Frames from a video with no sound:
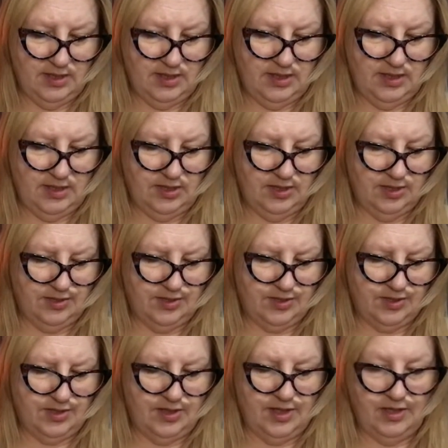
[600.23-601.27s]
It looks
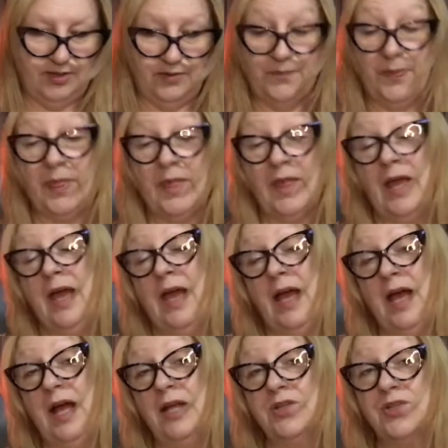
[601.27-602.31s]
good on you.
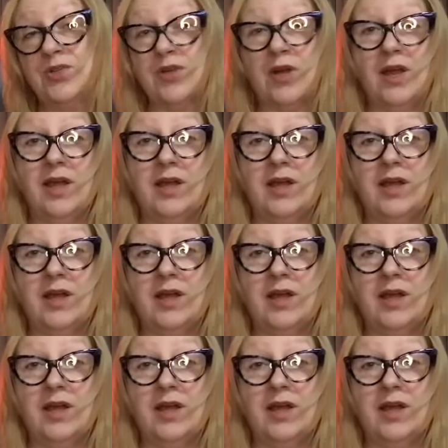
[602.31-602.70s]
I'll try